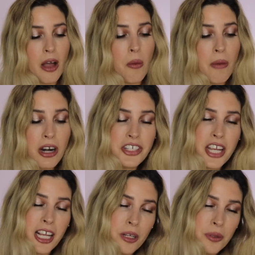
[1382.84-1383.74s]
Now, Marc
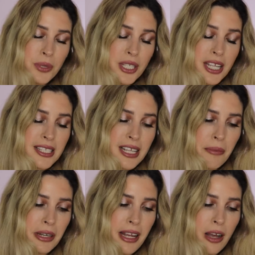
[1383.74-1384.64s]
Jacobs is
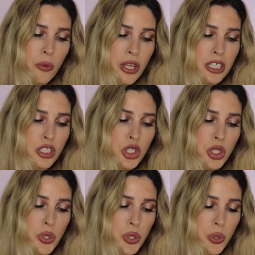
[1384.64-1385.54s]
coming out with
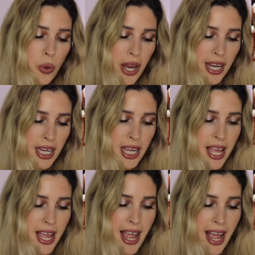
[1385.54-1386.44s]
Youthquake,
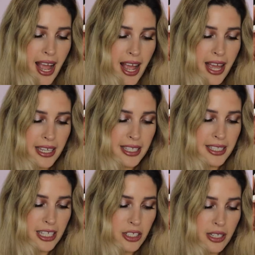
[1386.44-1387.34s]
and
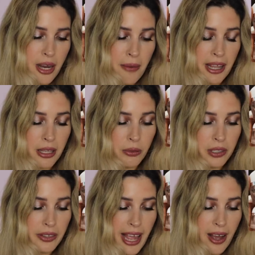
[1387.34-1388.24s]
it's actually
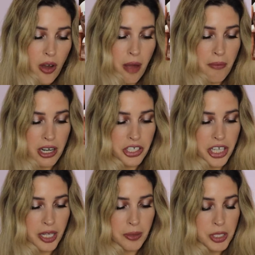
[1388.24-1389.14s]
available now at Marc
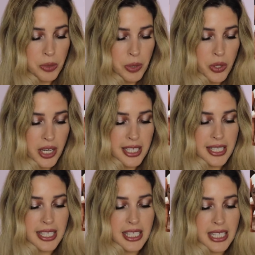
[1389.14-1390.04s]
Jacobs Beauty.
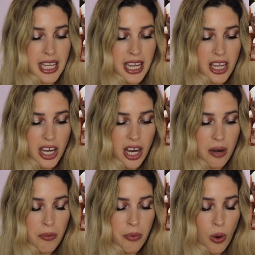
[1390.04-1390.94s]
It's a
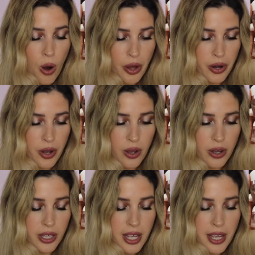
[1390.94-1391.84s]
skincare
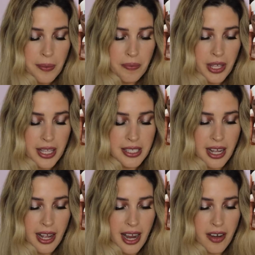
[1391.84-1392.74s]
product. It's
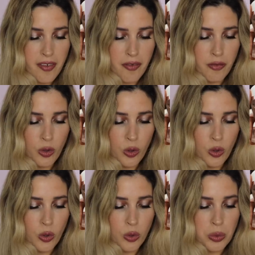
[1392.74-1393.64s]
a
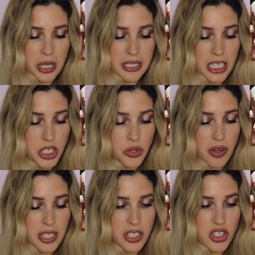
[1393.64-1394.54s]
Hydrofull
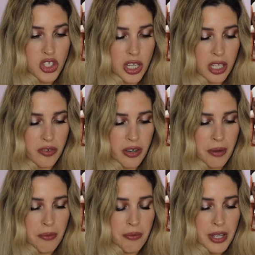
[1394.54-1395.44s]
Retexturizing Gel
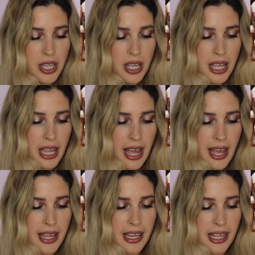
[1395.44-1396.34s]
Cream,
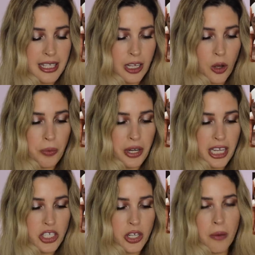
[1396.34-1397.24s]
and it has a
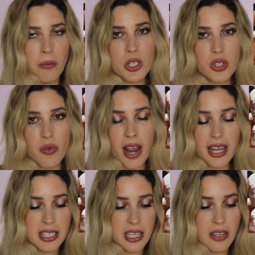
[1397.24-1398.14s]
combination of
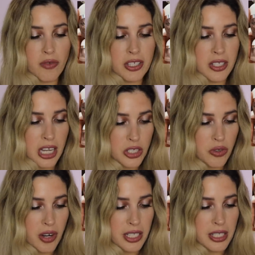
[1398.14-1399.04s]
moisturizing,
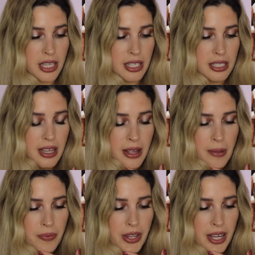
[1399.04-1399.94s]
retexturizing,
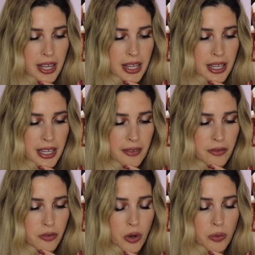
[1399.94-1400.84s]
uh,
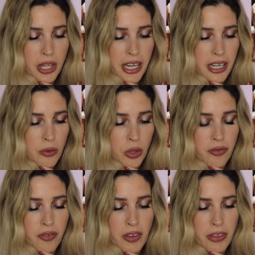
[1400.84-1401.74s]
formulated
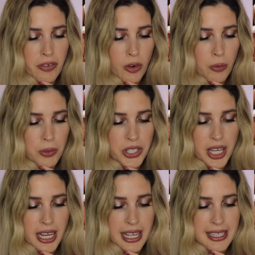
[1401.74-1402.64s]
with
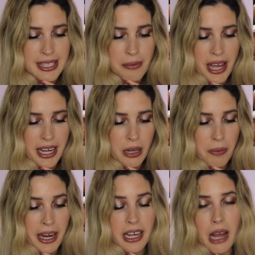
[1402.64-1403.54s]
54% enzymatic
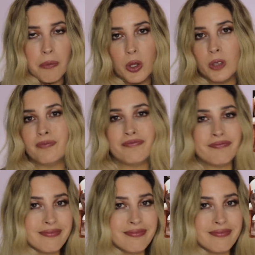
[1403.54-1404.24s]
pineapple